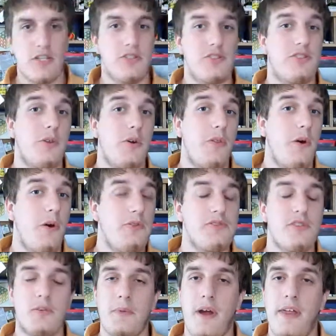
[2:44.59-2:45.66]
So those
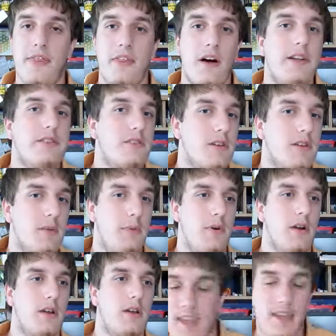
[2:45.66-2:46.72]
are my thoughts on the book.